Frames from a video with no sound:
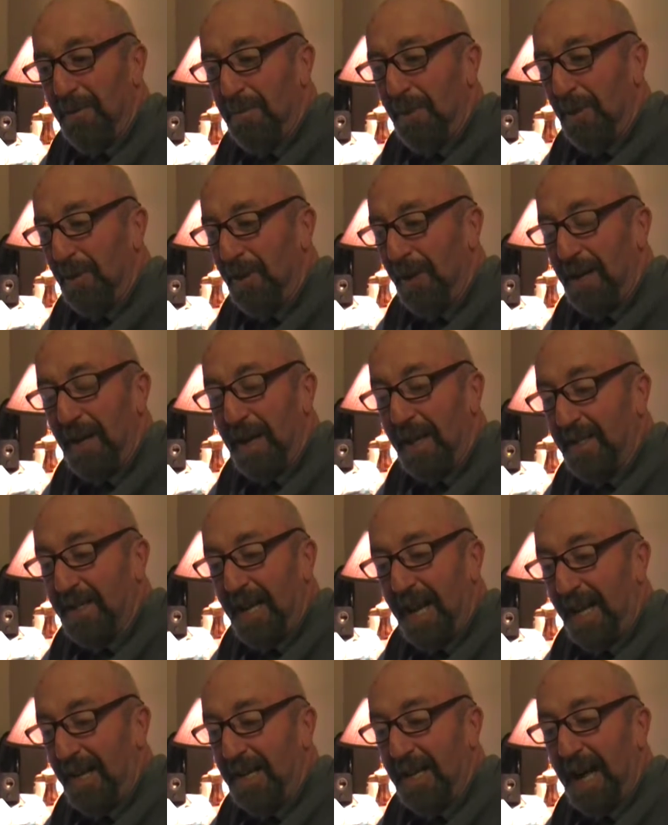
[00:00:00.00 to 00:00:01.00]
both sides.
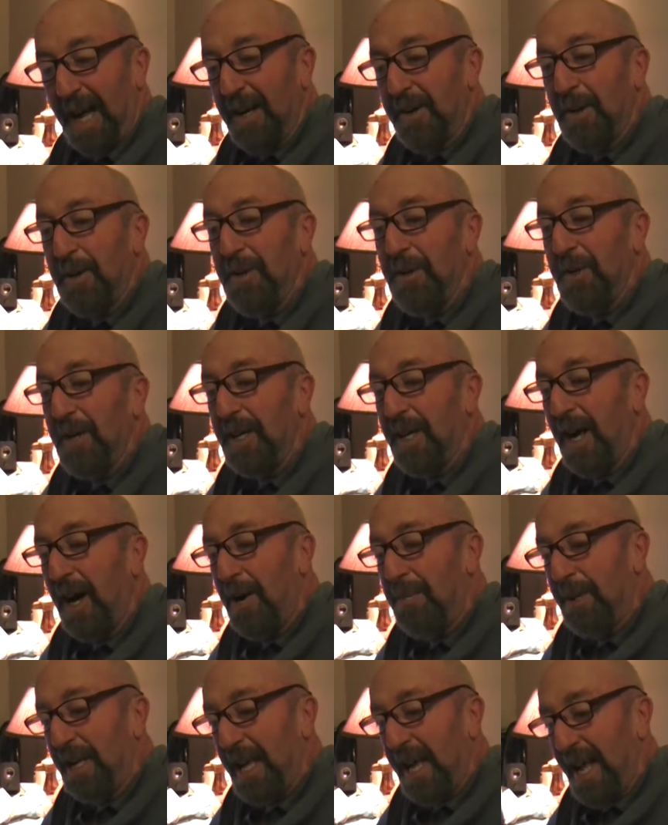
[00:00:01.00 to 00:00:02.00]
I couldn't tell you
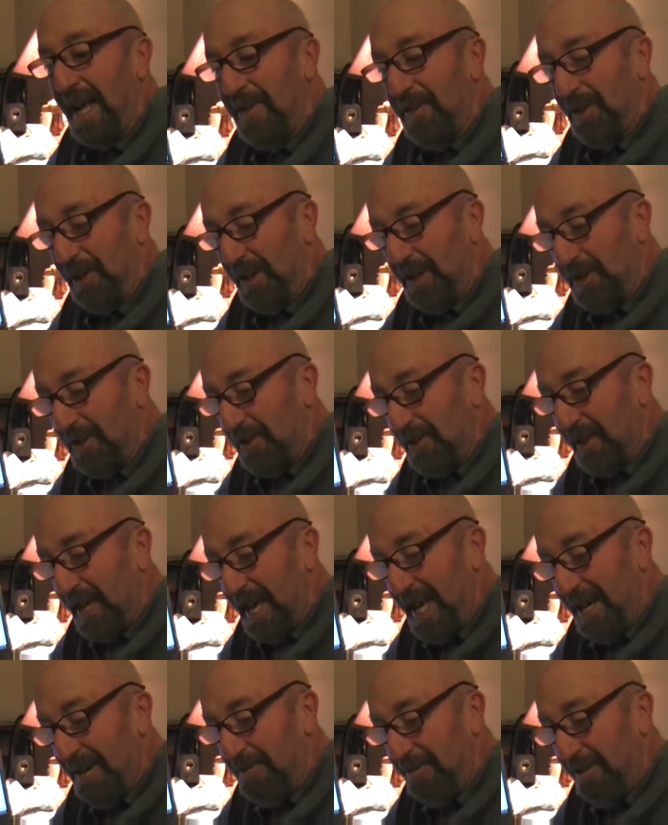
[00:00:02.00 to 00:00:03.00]
how many aunts and uncles I
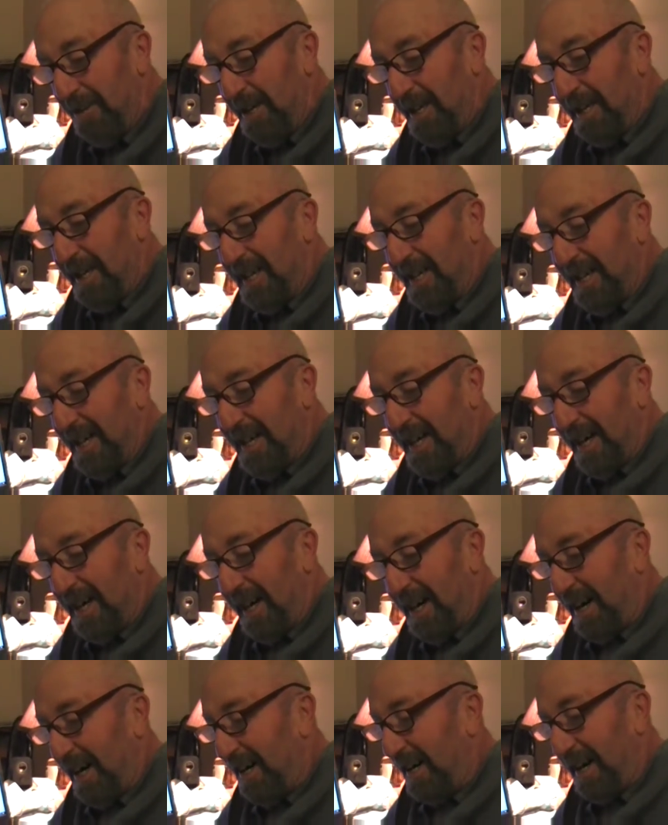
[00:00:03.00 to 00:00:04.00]
have.
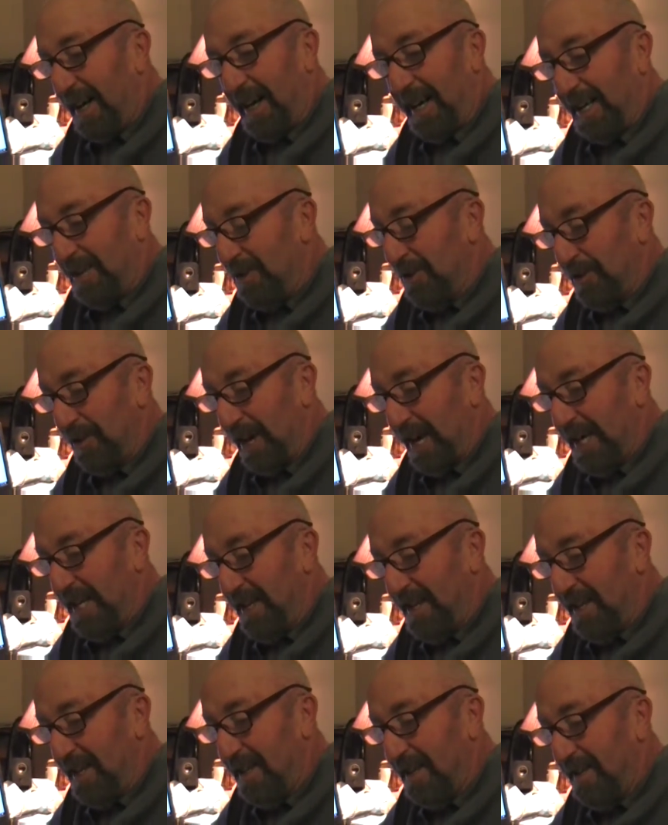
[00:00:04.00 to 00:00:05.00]
Either
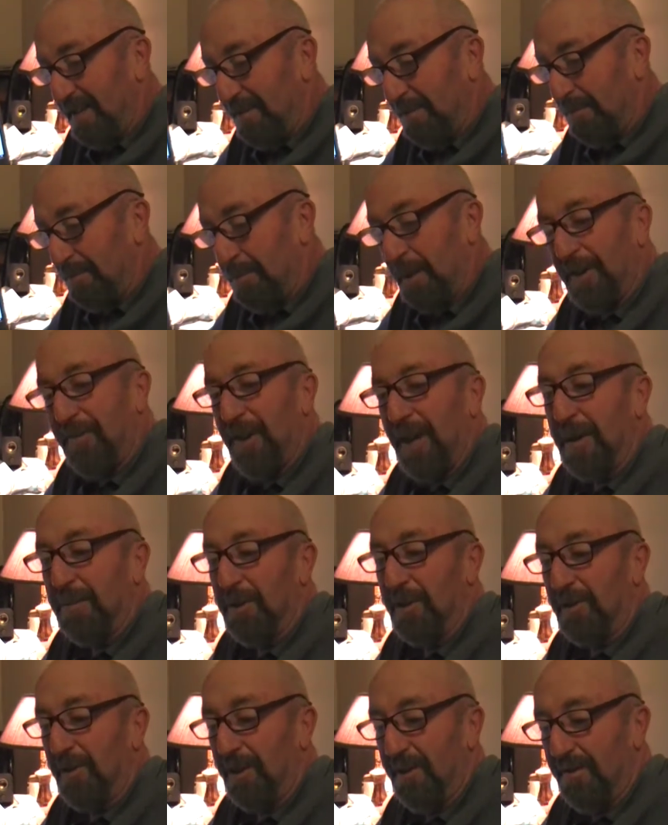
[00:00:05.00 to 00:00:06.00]
side, big
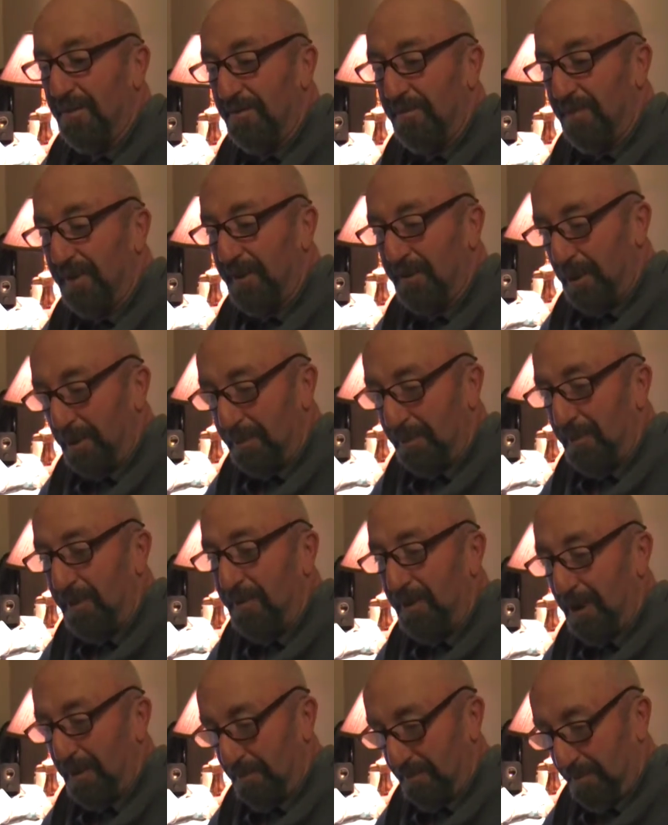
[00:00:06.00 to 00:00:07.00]
families. From
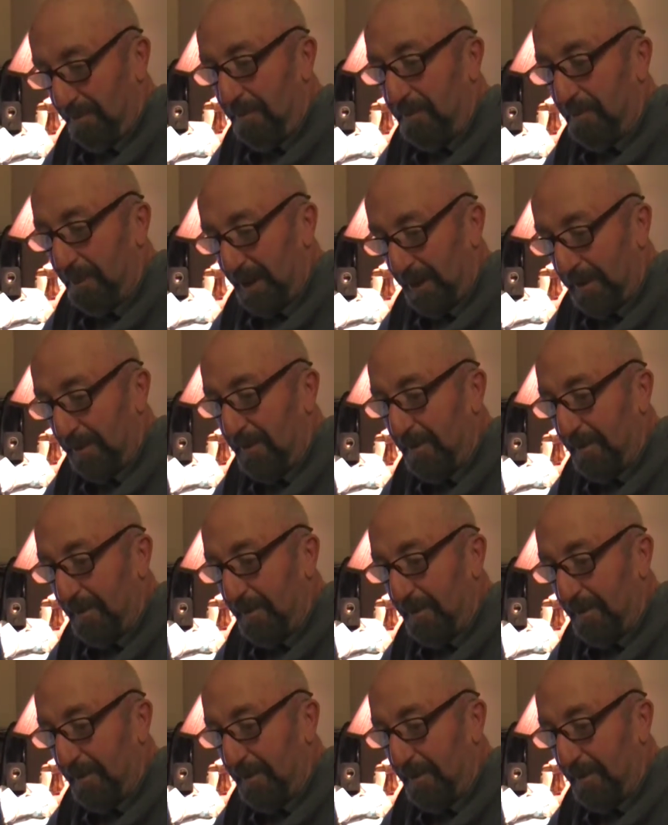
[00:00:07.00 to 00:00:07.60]
my